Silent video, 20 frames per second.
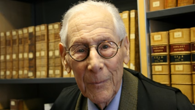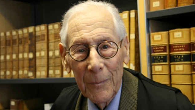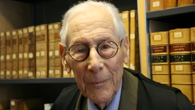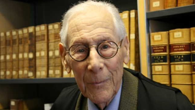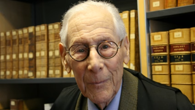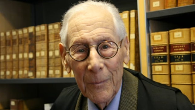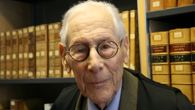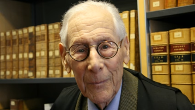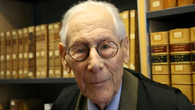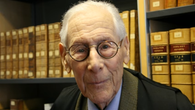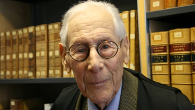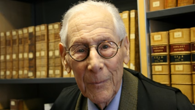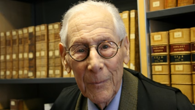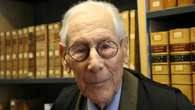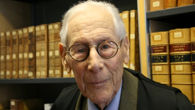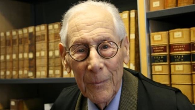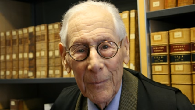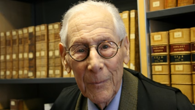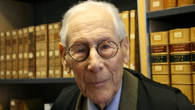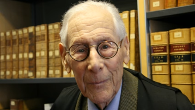
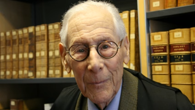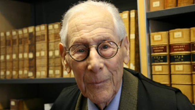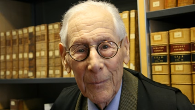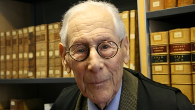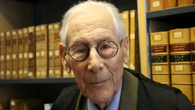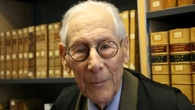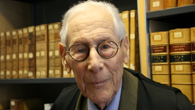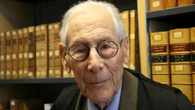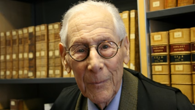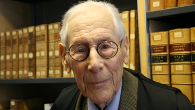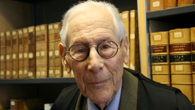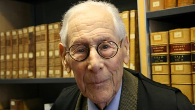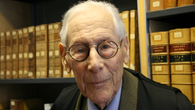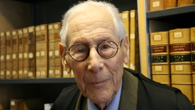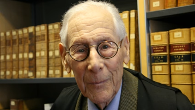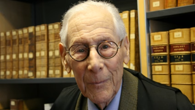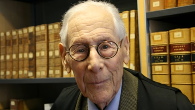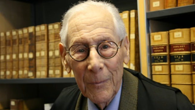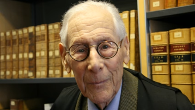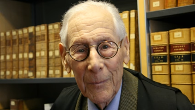
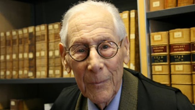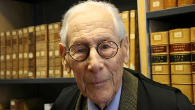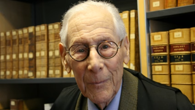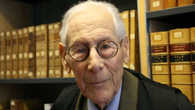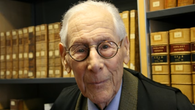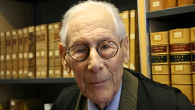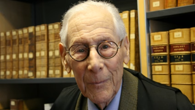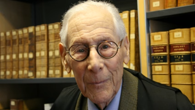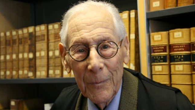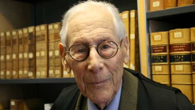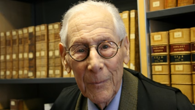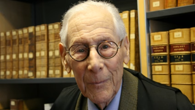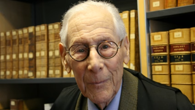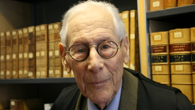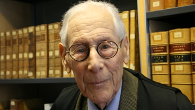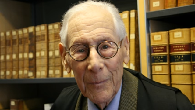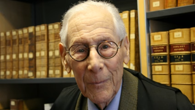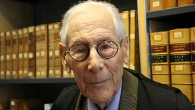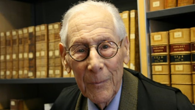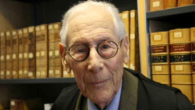
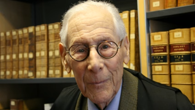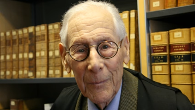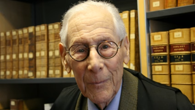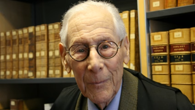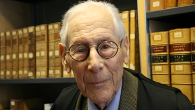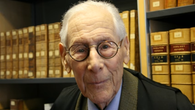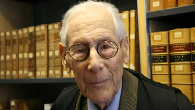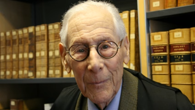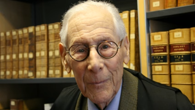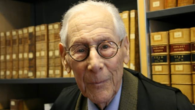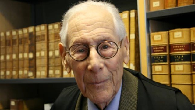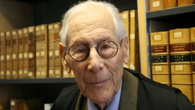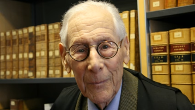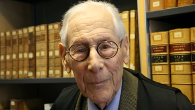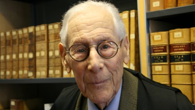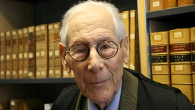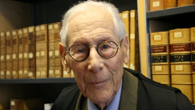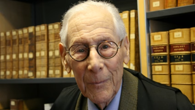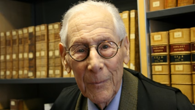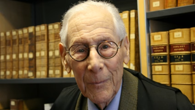
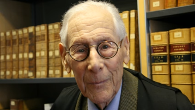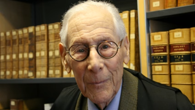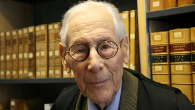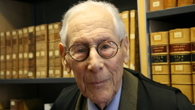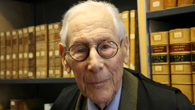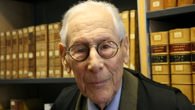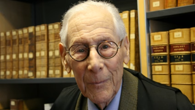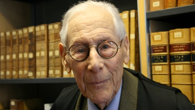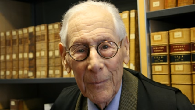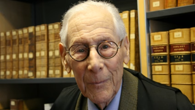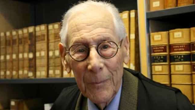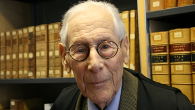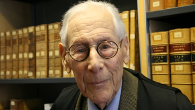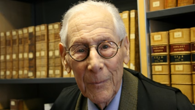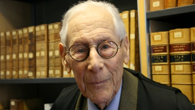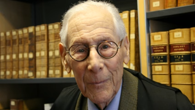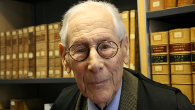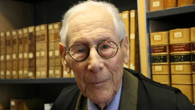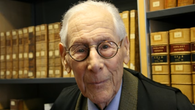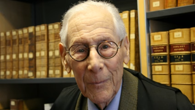
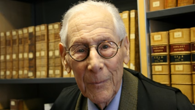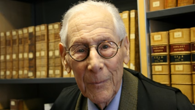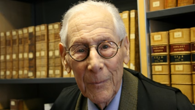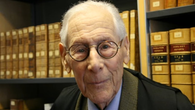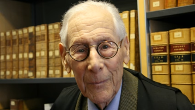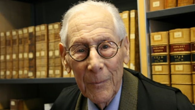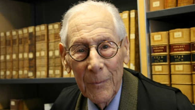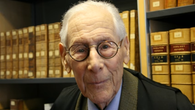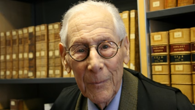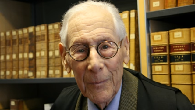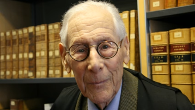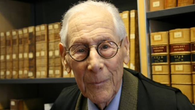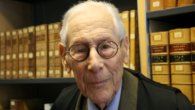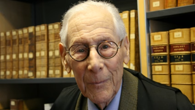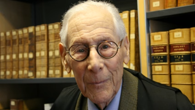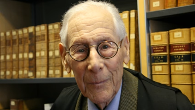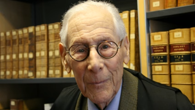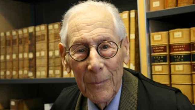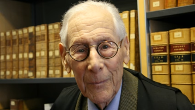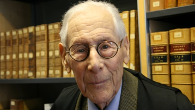
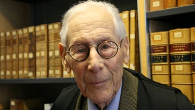This is a still picture; no speech is visible.